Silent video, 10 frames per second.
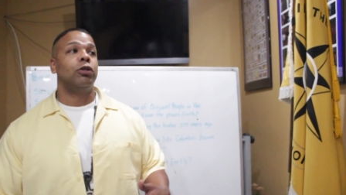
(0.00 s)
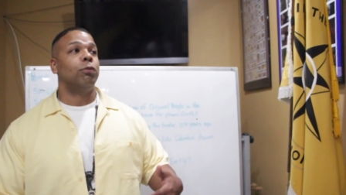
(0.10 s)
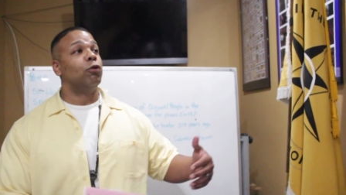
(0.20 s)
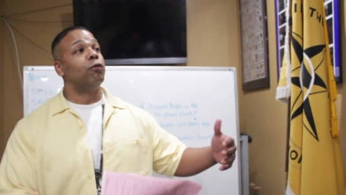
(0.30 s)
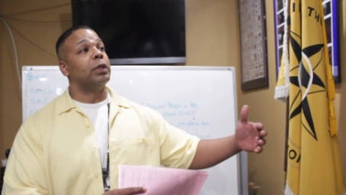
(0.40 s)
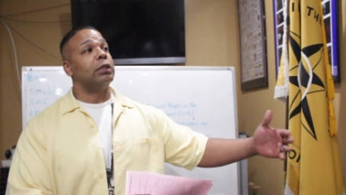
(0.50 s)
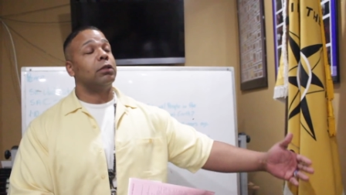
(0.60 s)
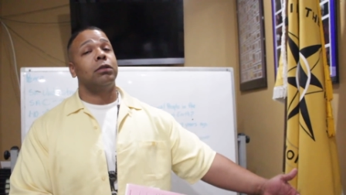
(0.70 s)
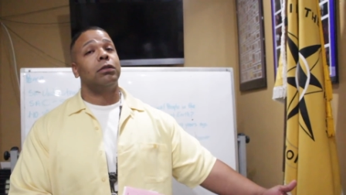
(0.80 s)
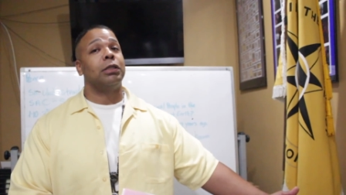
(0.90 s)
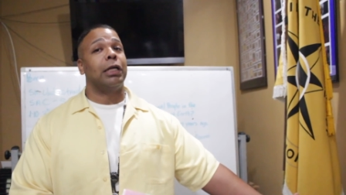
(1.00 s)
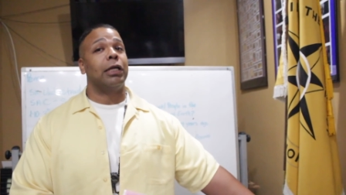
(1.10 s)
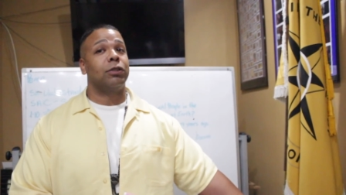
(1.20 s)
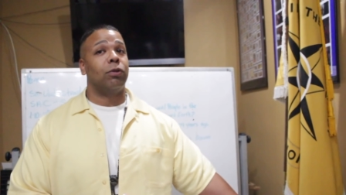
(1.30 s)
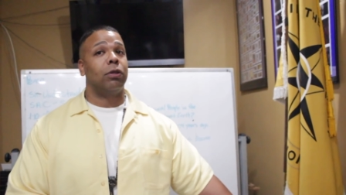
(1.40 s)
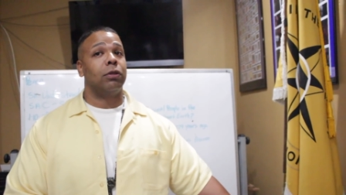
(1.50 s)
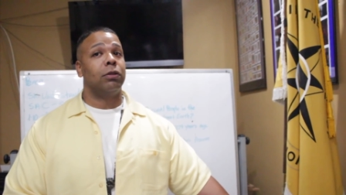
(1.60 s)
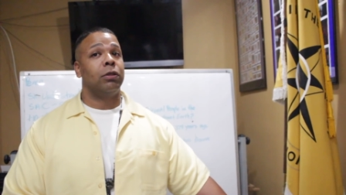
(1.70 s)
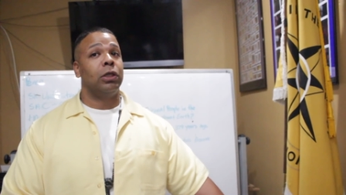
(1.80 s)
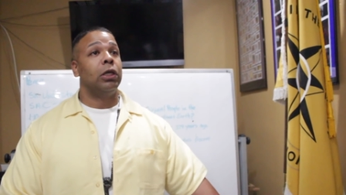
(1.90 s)
The movement that I saw.
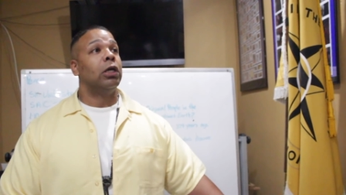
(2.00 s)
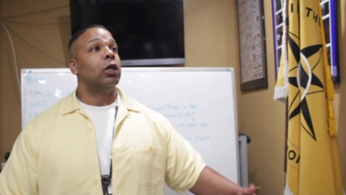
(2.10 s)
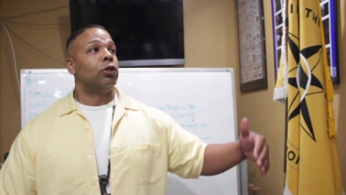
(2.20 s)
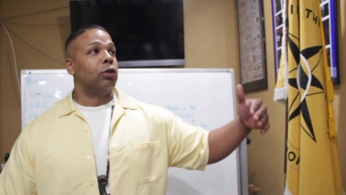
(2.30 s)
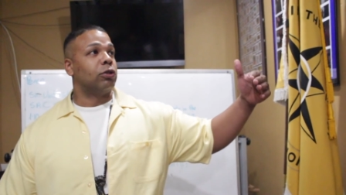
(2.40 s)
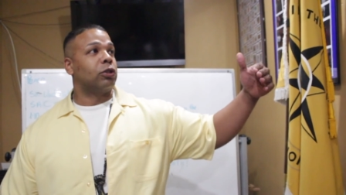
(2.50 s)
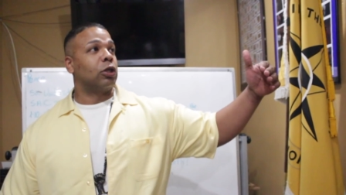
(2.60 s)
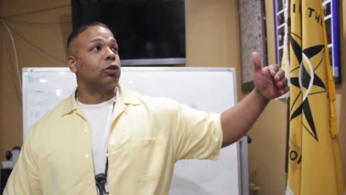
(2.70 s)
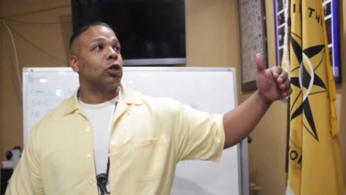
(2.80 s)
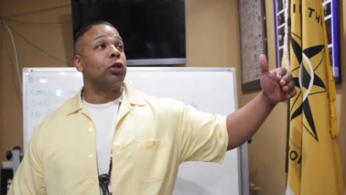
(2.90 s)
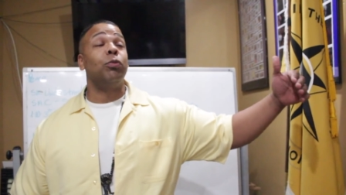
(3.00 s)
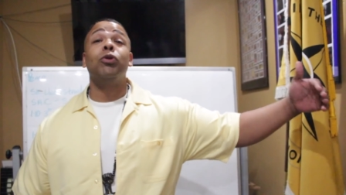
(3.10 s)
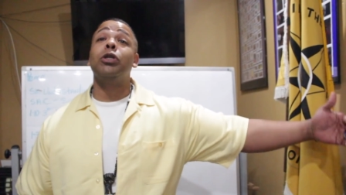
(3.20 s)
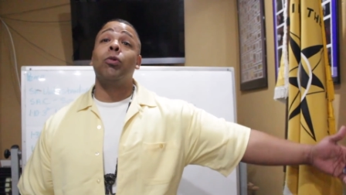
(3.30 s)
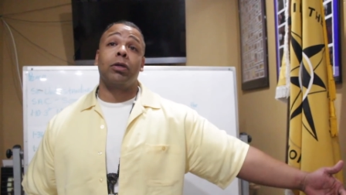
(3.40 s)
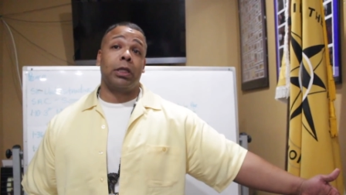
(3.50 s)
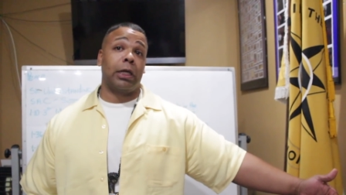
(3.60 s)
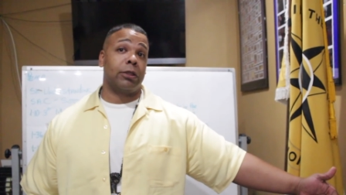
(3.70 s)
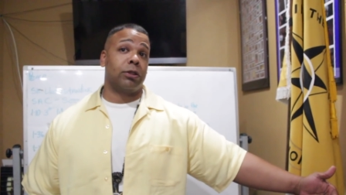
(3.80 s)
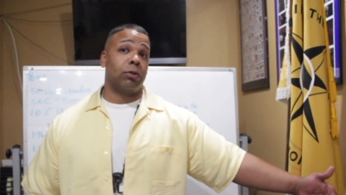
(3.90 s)
Mm. The community work that
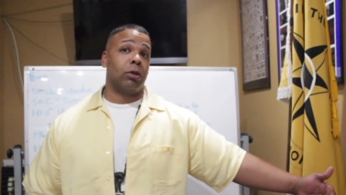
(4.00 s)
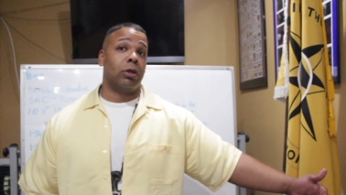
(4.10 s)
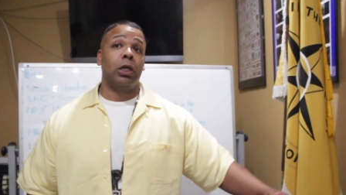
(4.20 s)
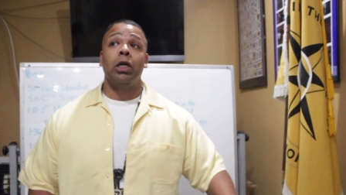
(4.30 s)
I saw.